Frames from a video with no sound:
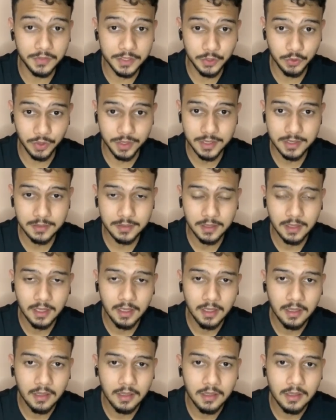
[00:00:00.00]
interest.
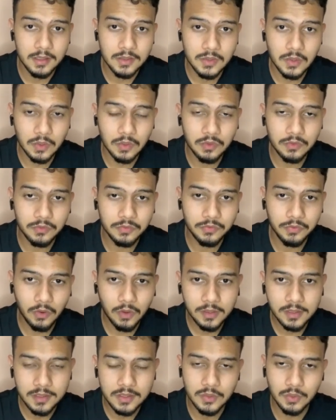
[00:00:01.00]
So
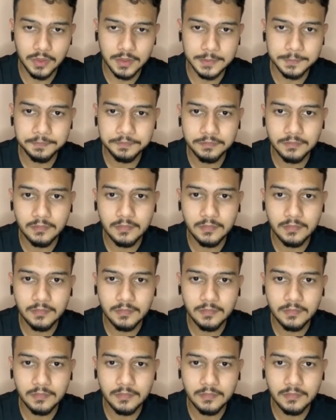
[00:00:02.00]
for this one,